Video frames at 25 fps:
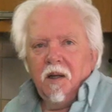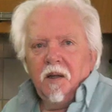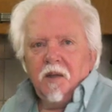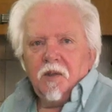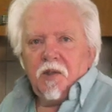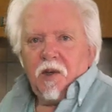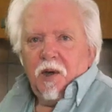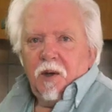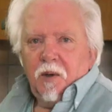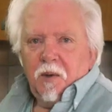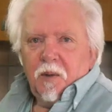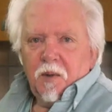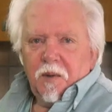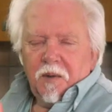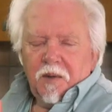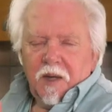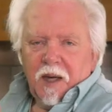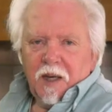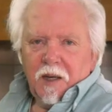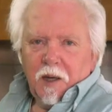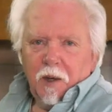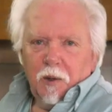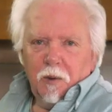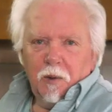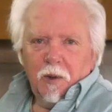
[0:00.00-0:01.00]
So
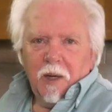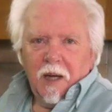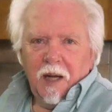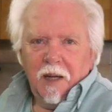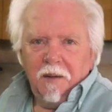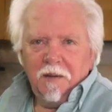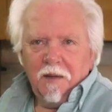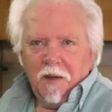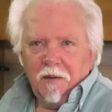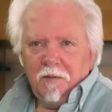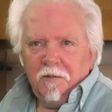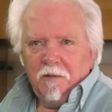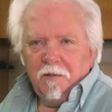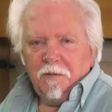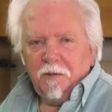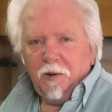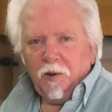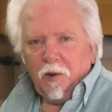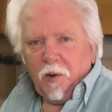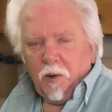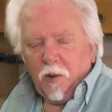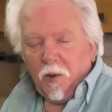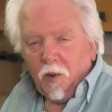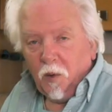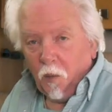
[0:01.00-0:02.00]
they go in the oven
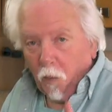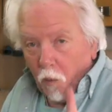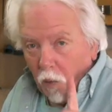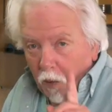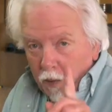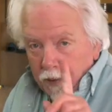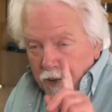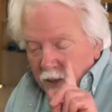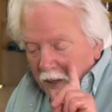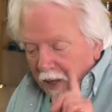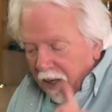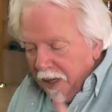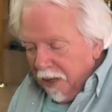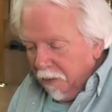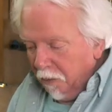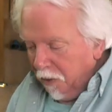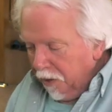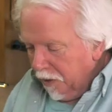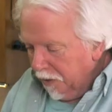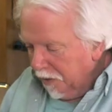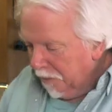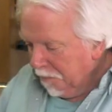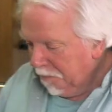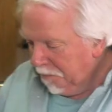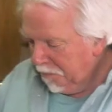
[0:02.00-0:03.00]
for one
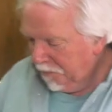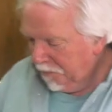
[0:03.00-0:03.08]
hour.